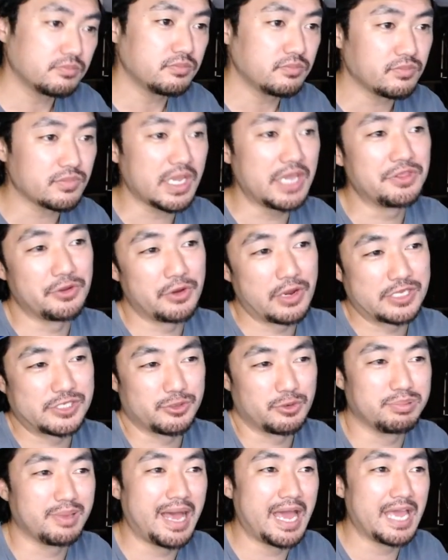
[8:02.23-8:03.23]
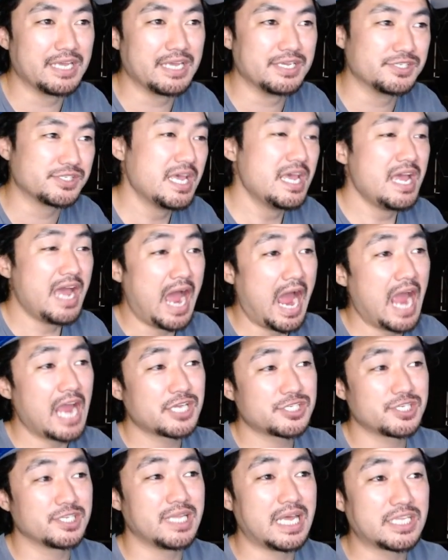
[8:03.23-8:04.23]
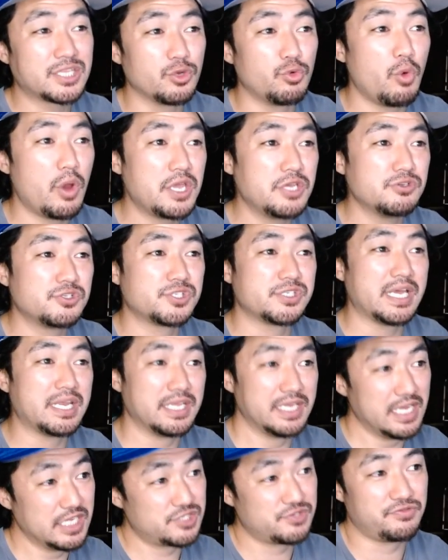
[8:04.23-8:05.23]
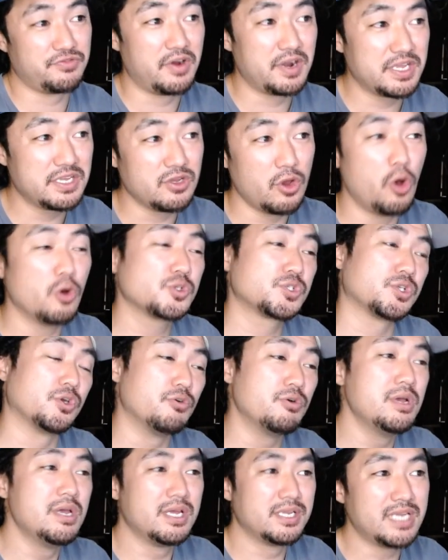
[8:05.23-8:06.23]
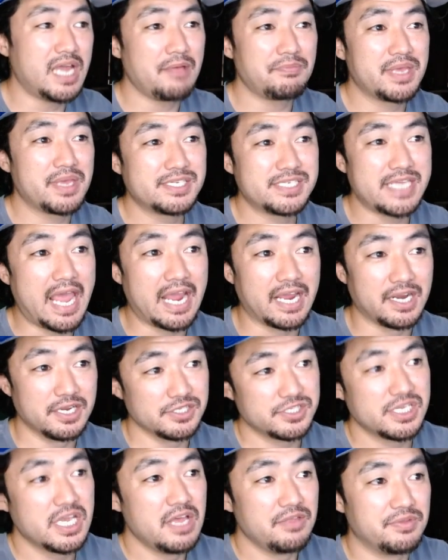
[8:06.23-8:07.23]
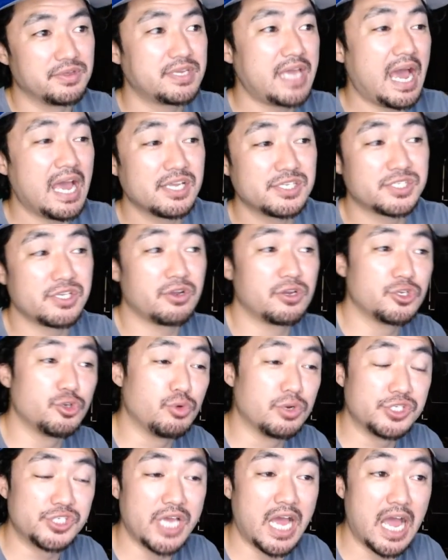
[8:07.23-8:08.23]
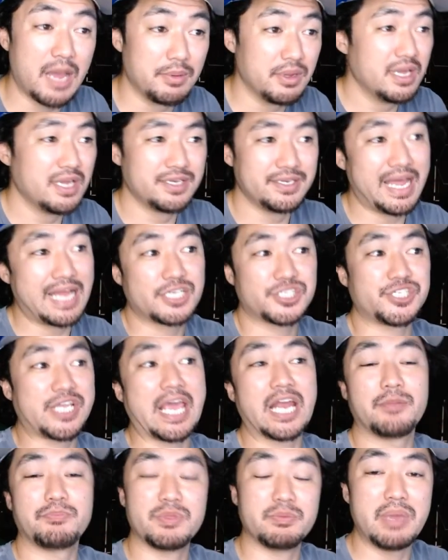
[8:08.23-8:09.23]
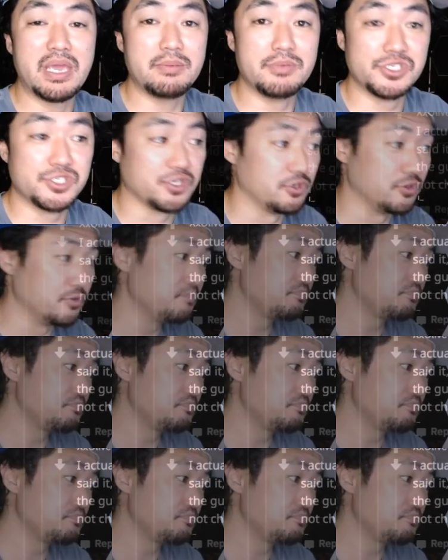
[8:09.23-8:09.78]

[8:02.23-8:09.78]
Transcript: And the next reply is, I actually like the way you said it. It's funny. Also, not the antagonist. The guy is there to do a job, not chat up the babysitter.